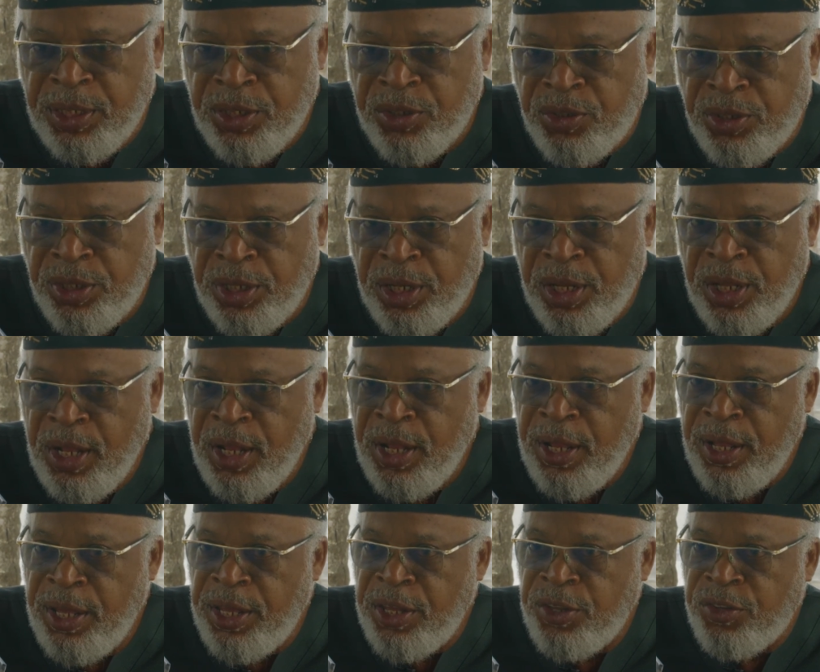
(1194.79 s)
it this year,
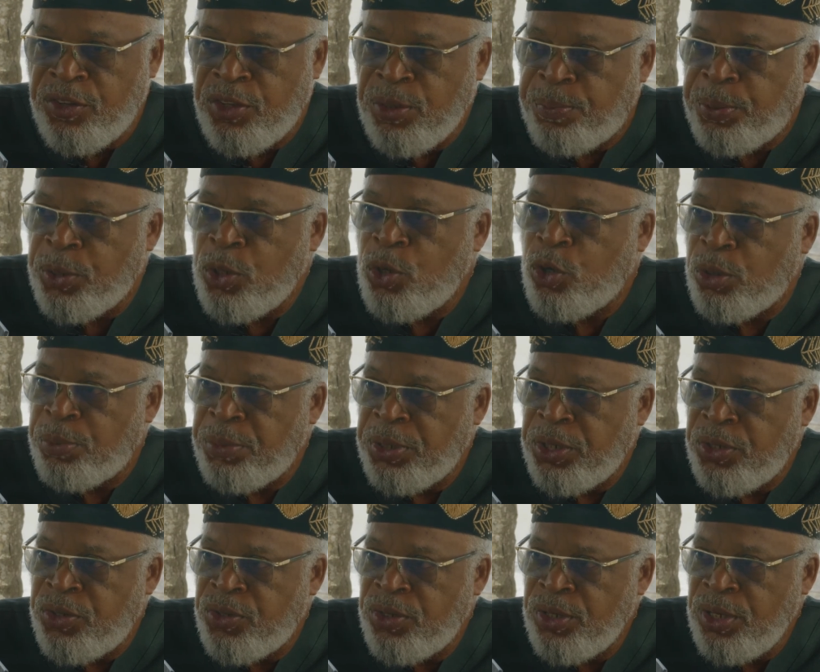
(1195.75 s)
is the
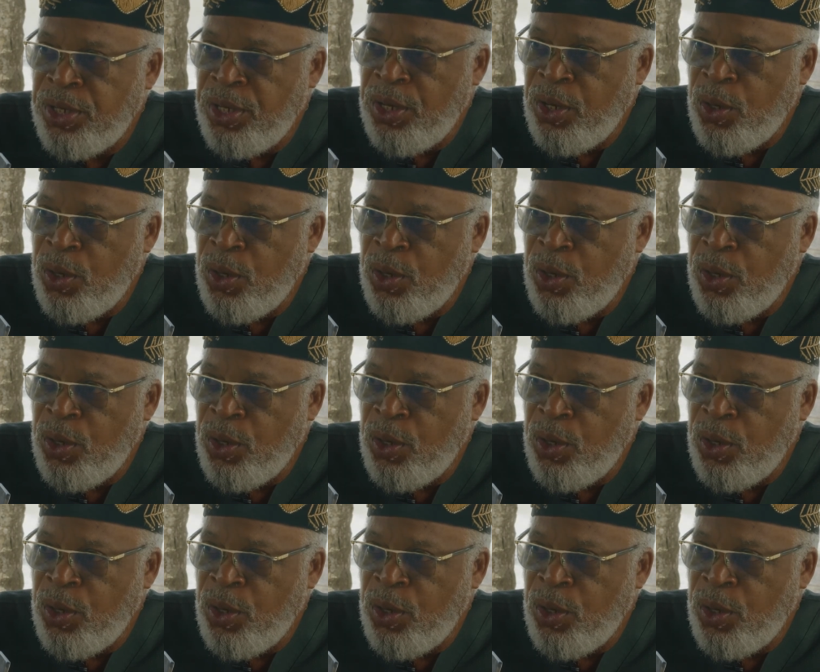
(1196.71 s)
pilgrimage,